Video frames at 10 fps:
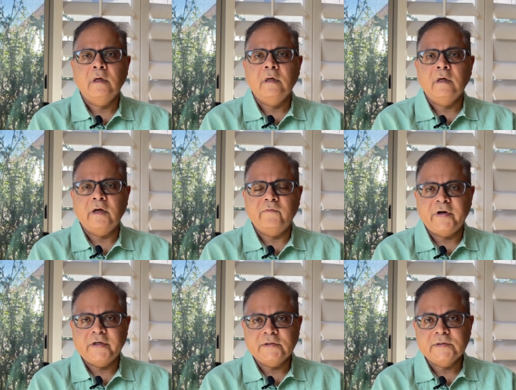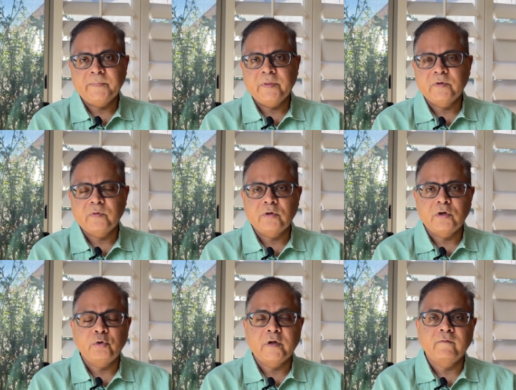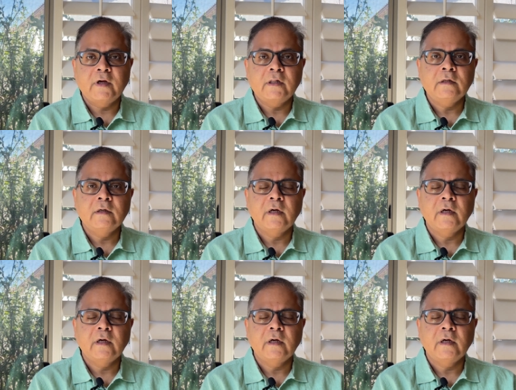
Hi friends, hope you are doing well.